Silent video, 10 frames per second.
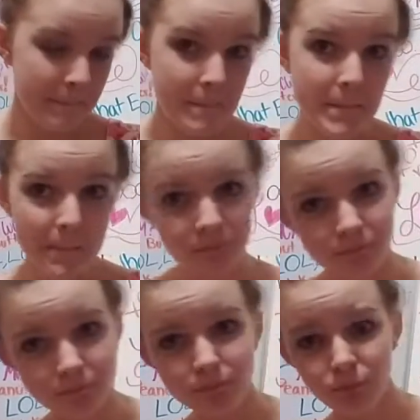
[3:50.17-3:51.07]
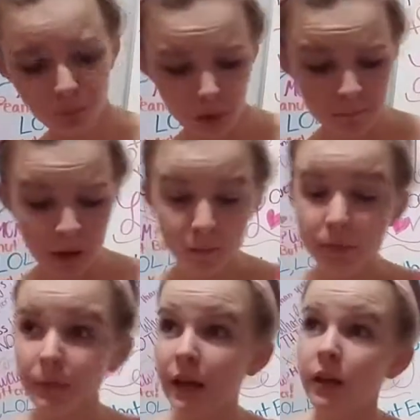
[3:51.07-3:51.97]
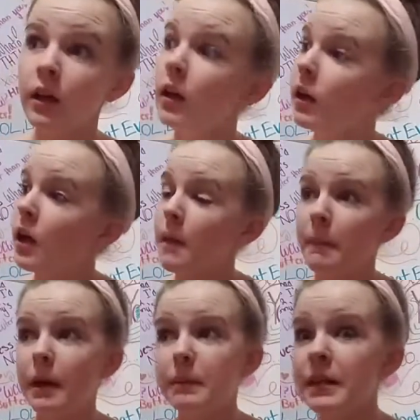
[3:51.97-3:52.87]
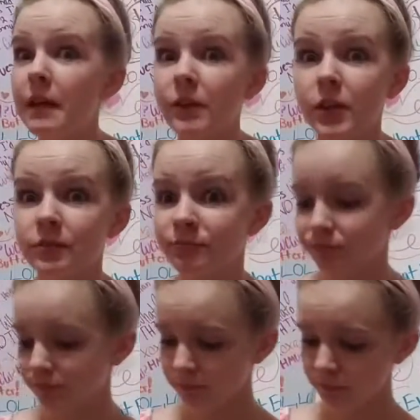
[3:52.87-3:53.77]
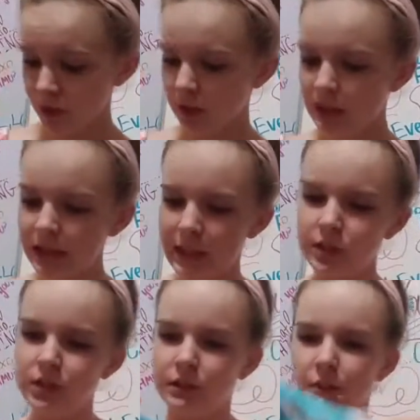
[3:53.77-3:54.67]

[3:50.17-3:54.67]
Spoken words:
good. Maybe might be never. Nah, she'll get